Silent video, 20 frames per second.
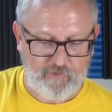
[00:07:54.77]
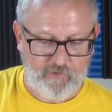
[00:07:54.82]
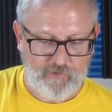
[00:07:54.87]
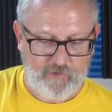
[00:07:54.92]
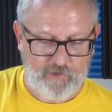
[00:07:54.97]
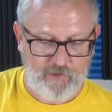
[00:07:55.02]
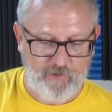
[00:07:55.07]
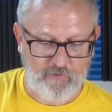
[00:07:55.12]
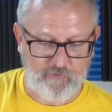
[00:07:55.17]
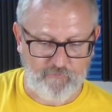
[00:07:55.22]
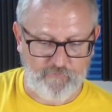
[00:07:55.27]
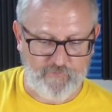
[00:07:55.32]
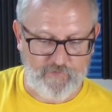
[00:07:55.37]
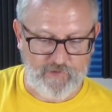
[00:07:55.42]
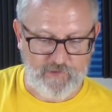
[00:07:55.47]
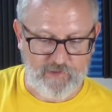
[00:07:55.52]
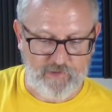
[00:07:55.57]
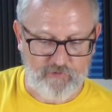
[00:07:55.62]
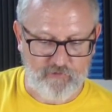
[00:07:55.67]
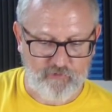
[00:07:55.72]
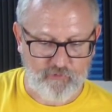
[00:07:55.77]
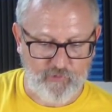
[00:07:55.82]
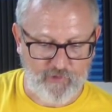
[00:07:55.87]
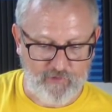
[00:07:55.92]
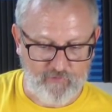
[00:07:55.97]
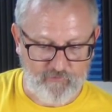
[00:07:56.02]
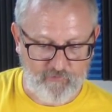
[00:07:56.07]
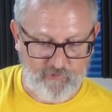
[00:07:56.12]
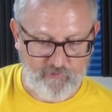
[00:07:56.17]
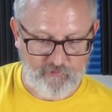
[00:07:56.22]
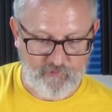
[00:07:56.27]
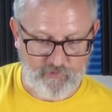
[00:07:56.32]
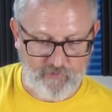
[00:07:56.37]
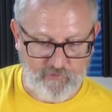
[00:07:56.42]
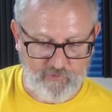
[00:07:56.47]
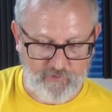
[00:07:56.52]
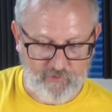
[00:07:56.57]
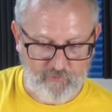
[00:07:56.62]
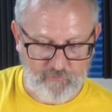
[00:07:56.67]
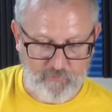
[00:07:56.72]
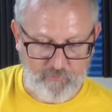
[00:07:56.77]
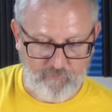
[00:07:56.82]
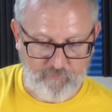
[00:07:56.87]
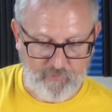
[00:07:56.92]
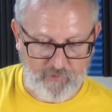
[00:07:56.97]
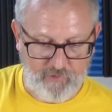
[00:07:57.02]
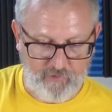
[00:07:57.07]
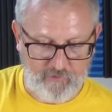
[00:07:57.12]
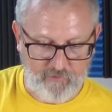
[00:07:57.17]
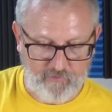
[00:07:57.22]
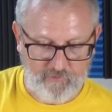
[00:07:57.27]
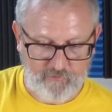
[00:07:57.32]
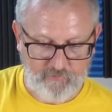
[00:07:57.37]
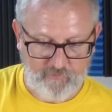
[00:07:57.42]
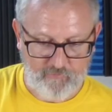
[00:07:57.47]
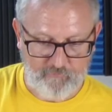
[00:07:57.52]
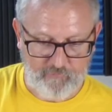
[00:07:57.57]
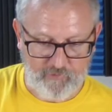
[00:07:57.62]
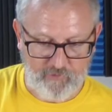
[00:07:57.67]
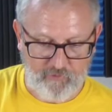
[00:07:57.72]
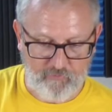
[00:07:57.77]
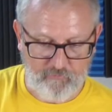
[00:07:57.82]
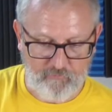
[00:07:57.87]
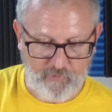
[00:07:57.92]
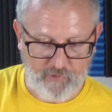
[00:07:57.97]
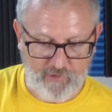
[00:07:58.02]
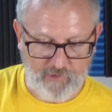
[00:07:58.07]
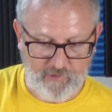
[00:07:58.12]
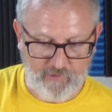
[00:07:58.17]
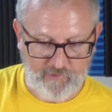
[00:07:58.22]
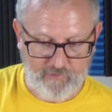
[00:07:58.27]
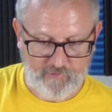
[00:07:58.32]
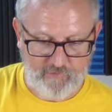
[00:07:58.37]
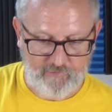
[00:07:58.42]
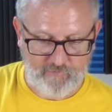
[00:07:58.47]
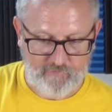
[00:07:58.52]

hear the transition a little bit better. Let me go back.